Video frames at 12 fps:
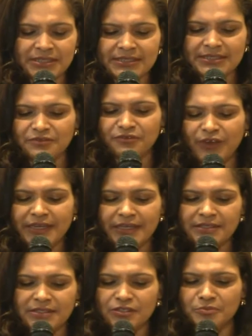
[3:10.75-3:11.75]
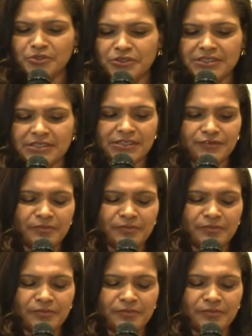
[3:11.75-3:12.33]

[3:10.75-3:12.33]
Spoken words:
and finance communities from